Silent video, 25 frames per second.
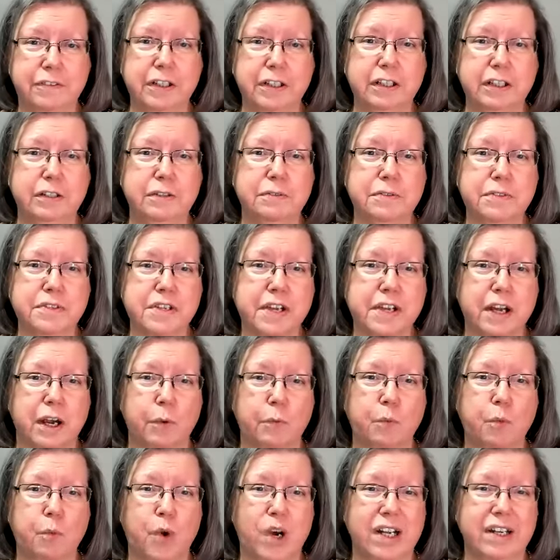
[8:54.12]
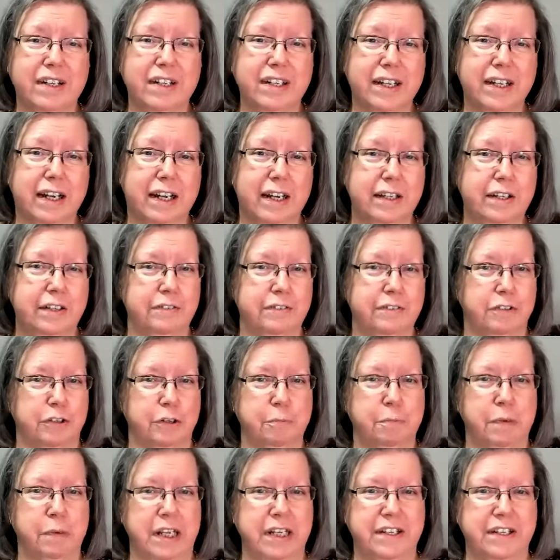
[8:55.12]
Granfalloons are one kind of
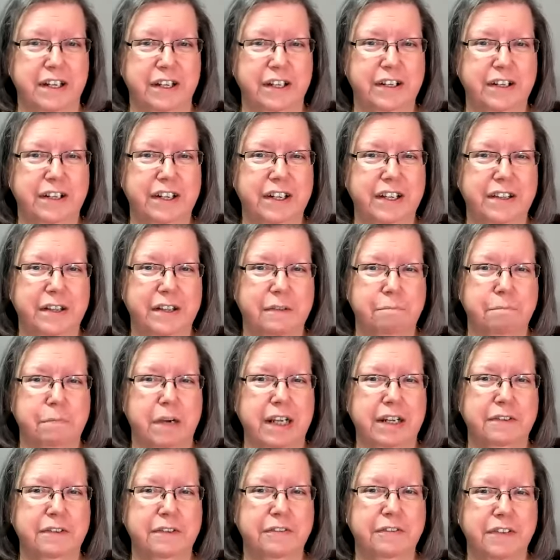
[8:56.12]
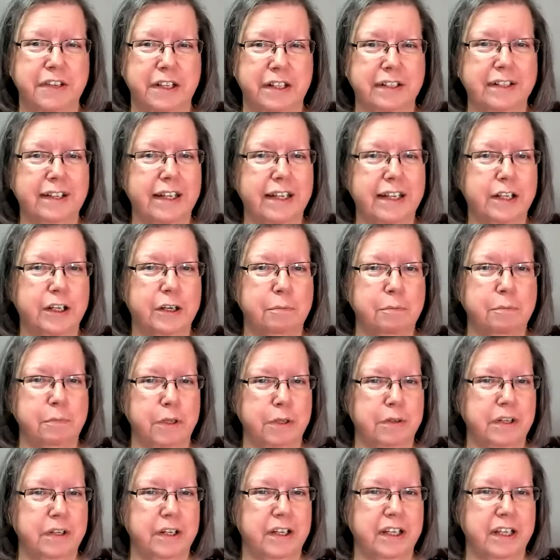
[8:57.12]
group identity that might feel like
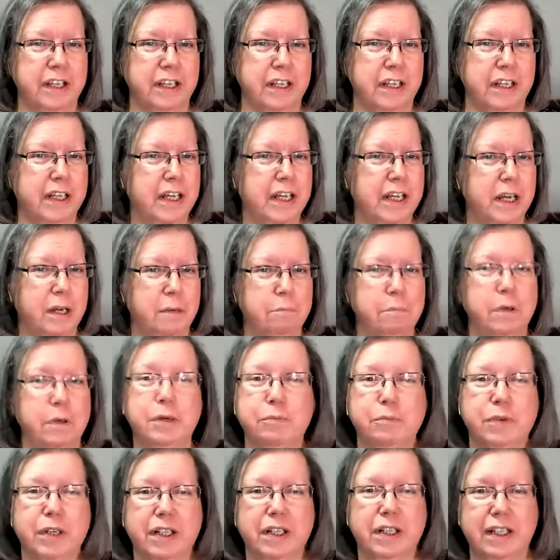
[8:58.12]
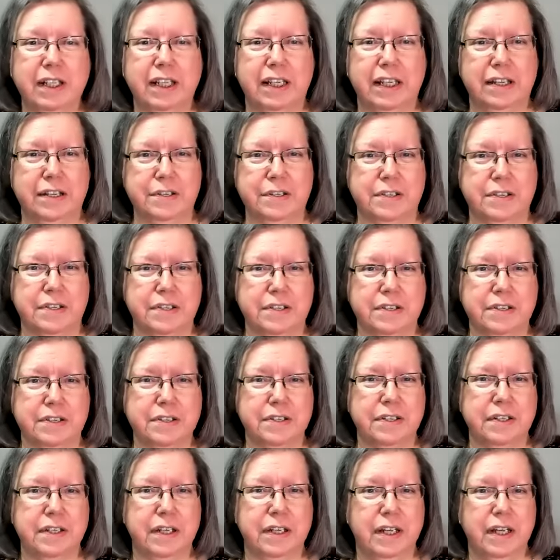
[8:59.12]
community, but really
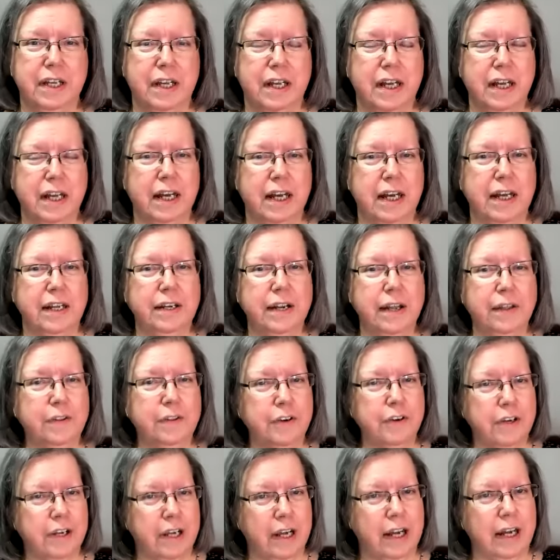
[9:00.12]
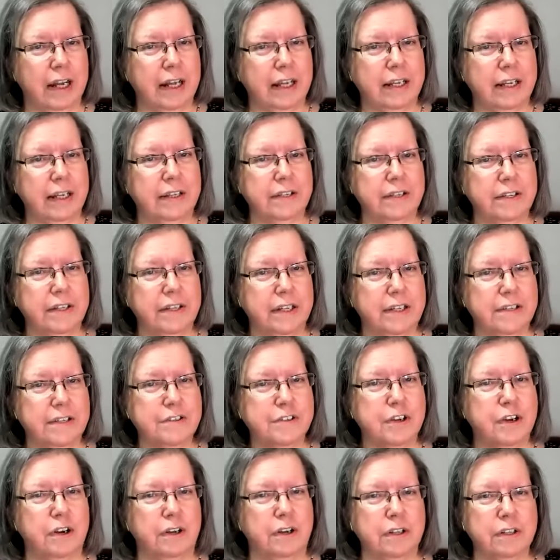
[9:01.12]
isn't. Another kind
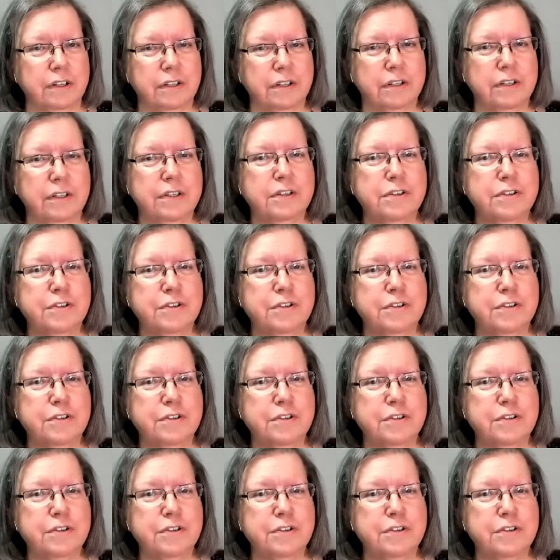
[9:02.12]
is called